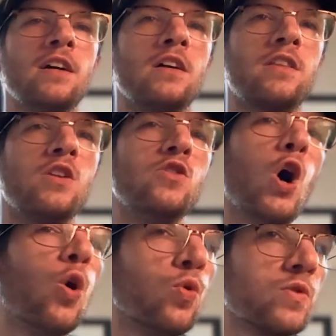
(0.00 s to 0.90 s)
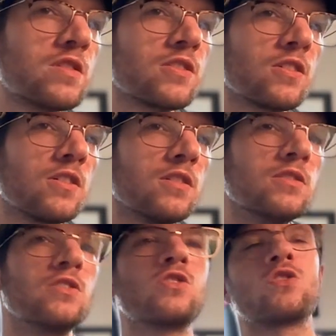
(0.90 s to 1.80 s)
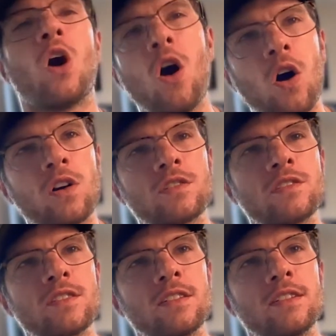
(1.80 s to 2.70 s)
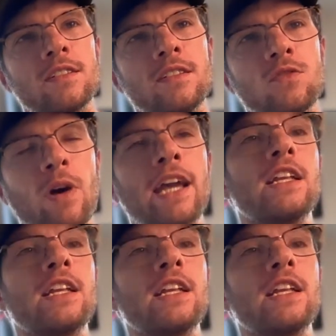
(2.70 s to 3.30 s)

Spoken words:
the nose songs, right?